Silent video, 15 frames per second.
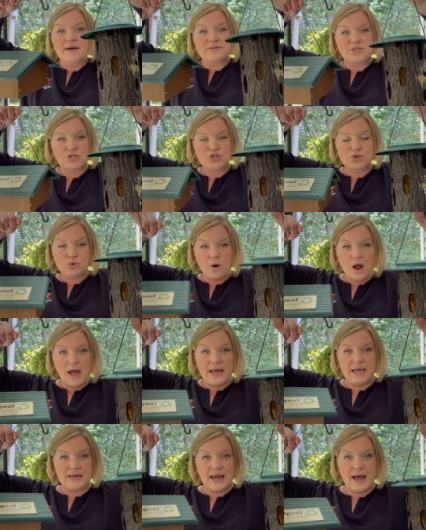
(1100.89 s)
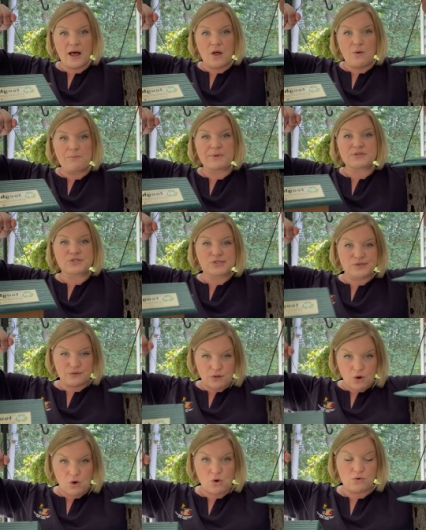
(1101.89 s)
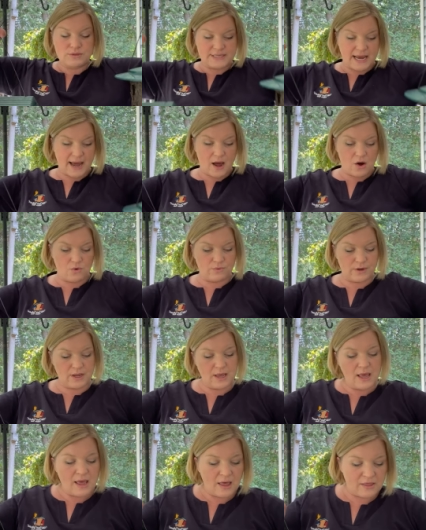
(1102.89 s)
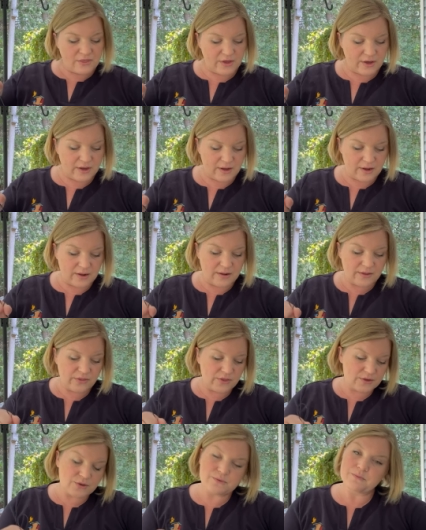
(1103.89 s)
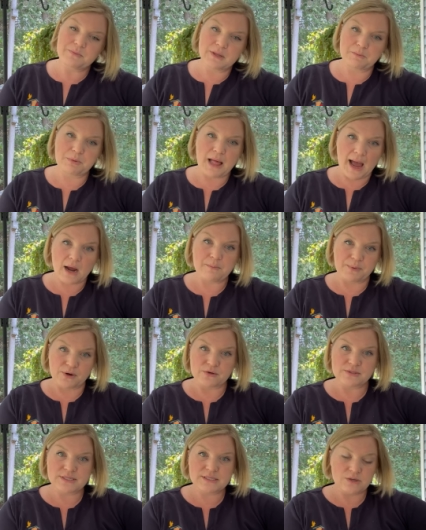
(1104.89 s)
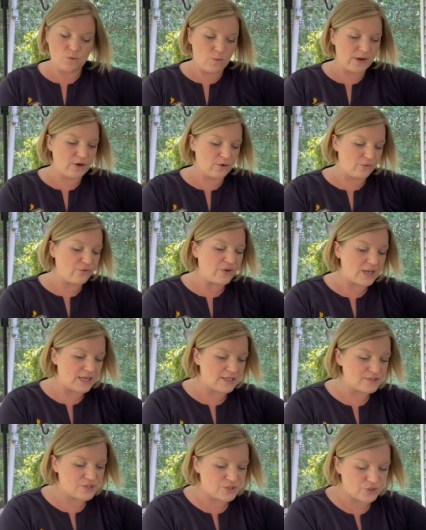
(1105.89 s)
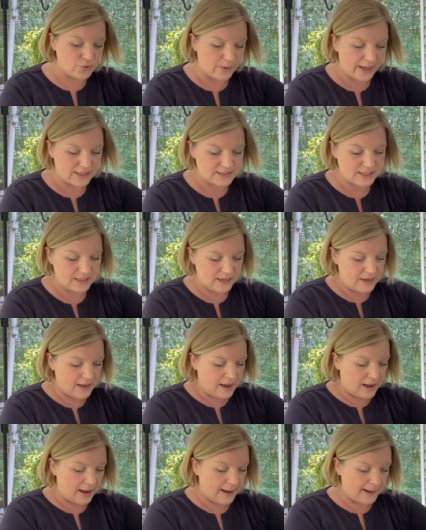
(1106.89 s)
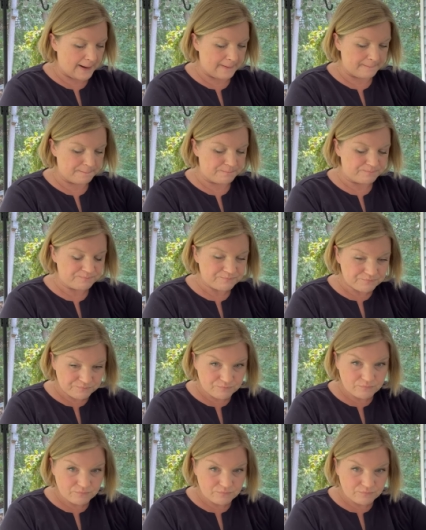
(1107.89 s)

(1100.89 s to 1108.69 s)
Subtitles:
to try and help slow down the blackbirds when you're feeding Suet. A